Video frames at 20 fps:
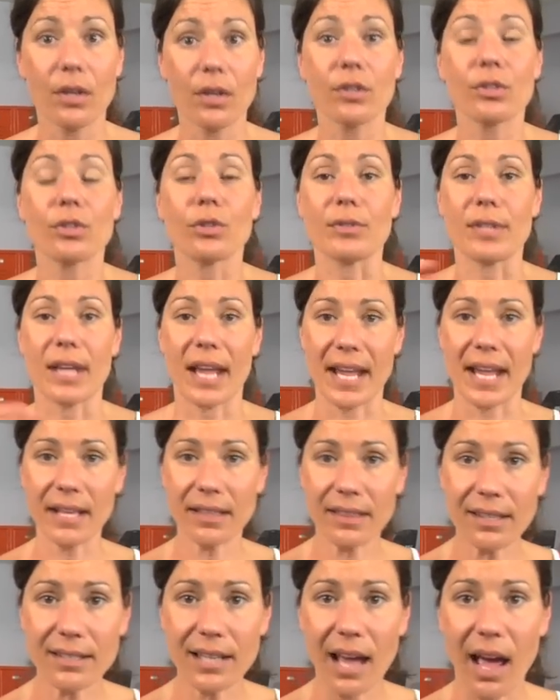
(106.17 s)
So take
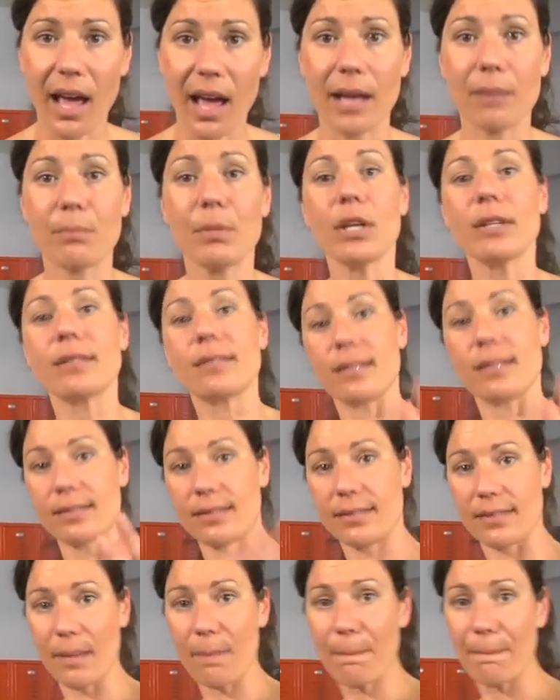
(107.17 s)
the time to
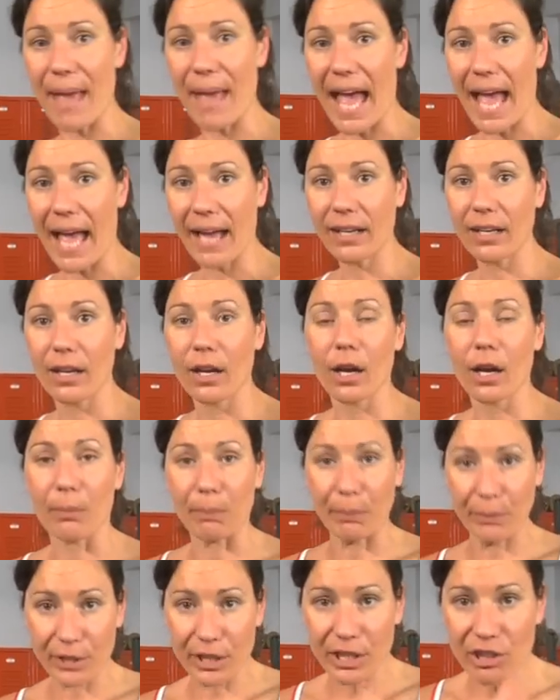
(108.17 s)
sit back,
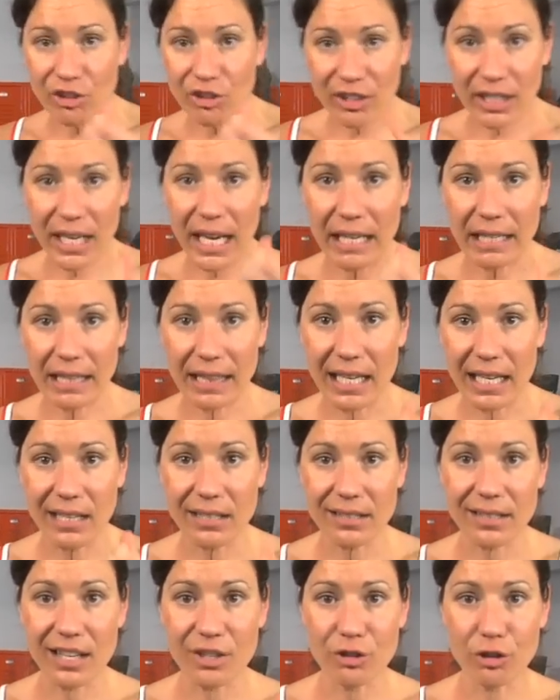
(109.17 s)
appreciate
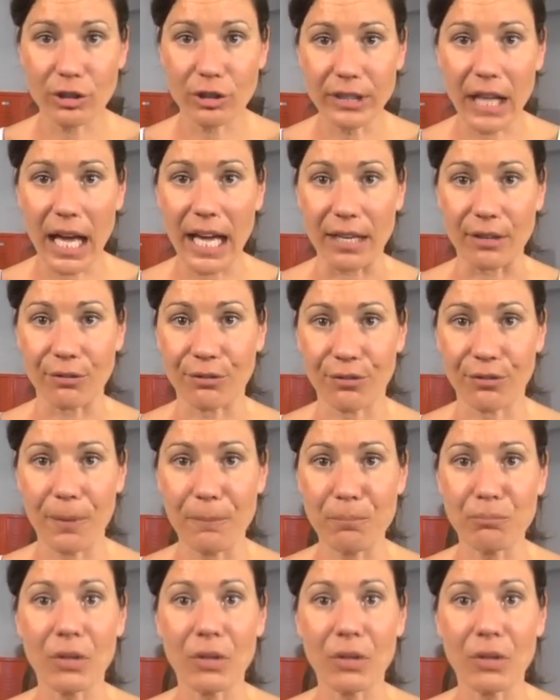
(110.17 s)
things in your life.